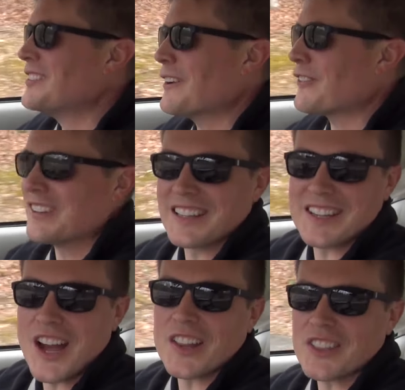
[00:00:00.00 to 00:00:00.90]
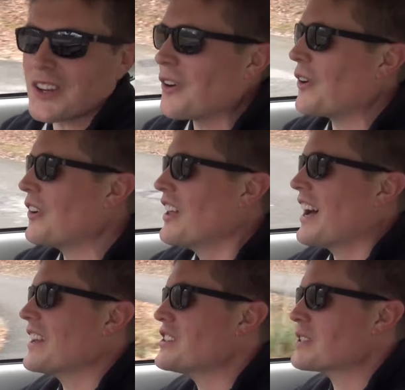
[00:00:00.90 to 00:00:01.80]
Definitely not the goal.
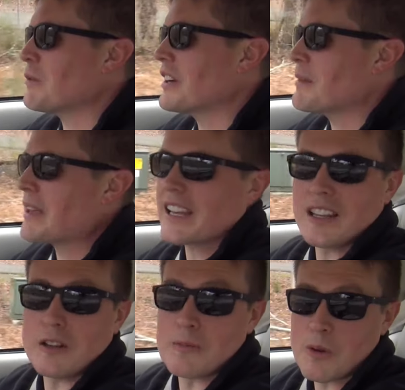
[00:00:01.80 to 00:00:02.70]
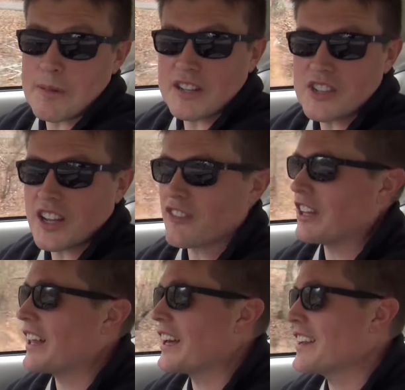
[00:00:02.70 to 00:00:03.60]
I just wanted to make it a little more punchy off
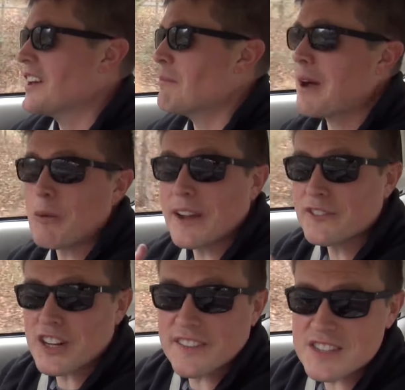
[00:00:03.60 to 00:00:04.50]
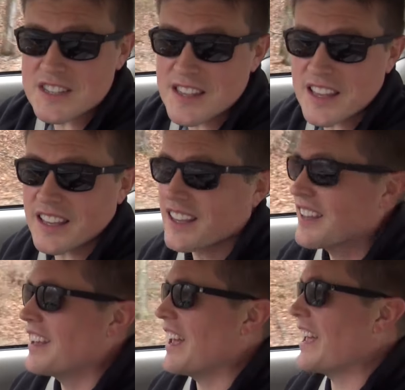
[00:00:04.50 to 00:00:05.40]
the line. My wife drives this thing,
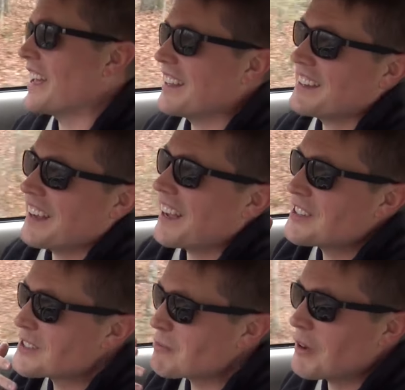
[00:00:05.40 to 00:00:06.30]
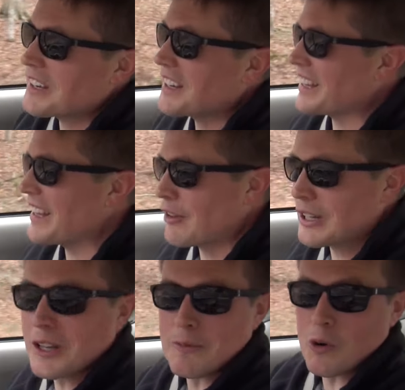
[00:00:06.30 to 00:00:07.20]
and I just wanted to give it
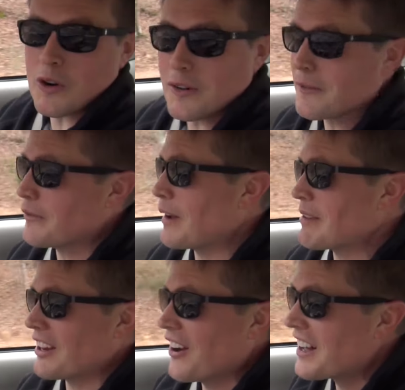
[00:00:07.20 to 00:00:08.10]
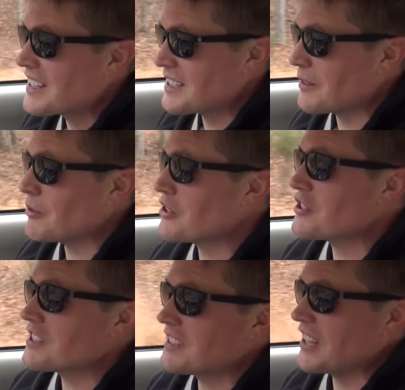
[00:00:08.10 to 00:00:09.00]
a little more oomph. I mean, honestly, when you're
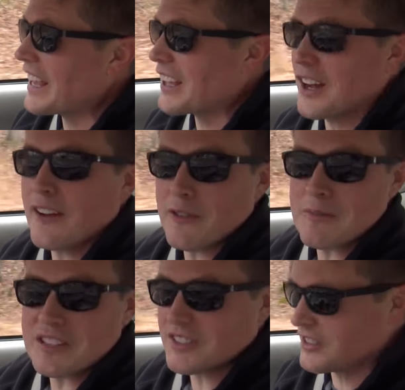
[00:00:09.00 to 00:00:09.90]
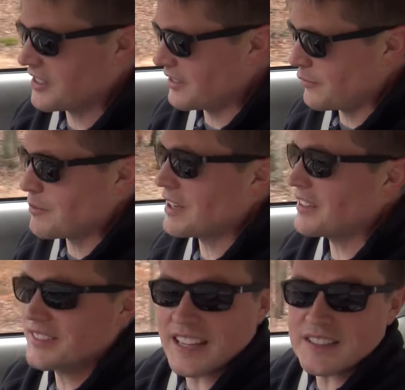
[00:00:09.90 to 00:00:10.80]
just taking off from a, from
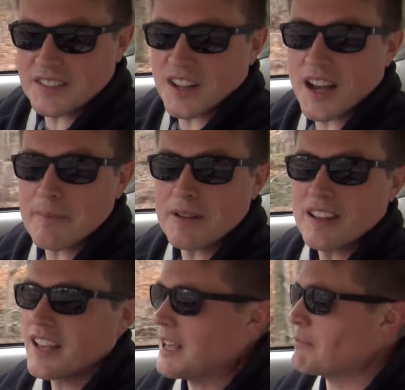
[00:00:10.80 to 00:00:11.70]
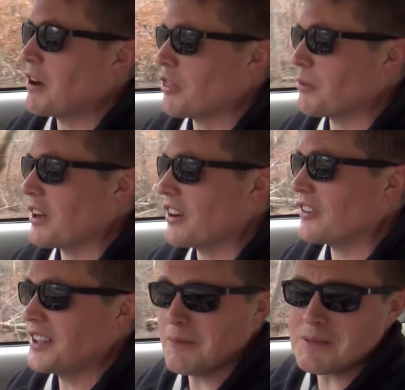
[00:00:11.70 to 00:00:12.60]
a dead stop at part
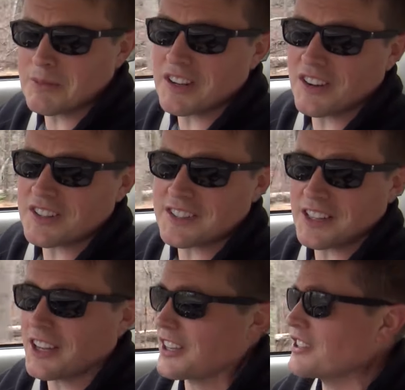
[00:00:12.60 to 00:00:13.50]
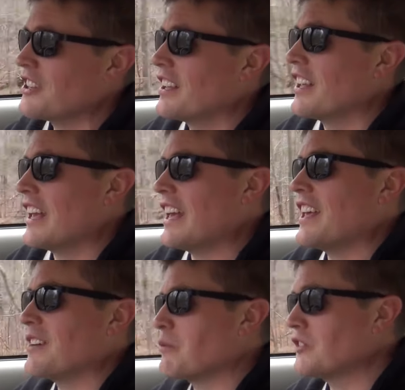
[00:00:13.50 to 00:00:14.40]
throttle, it was pretty darn sluggish.
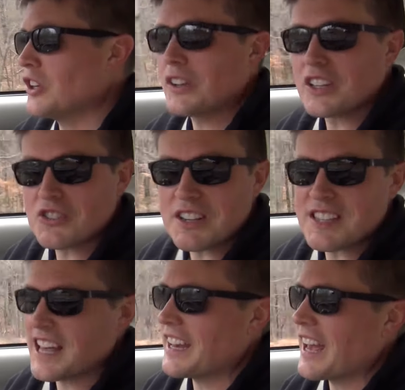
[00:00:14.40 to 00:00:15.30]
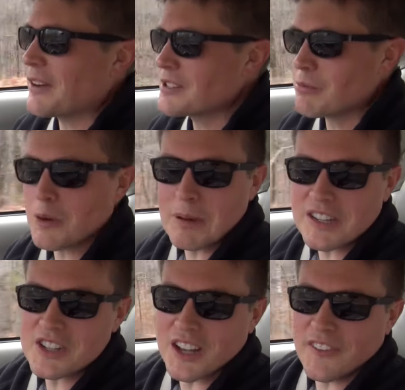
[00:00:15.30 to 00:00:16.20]
And totally addressed that now. It's real
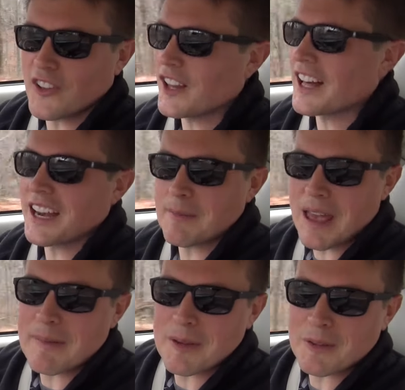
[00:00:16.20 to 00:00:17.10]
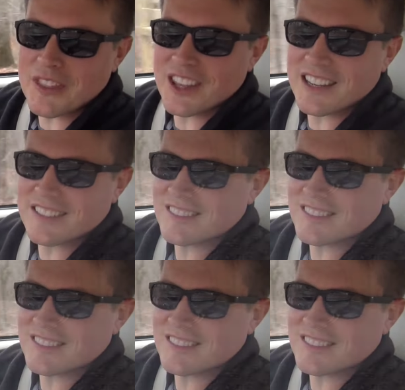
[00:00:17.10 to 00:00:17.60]
punchy off the line. I'm happy with it.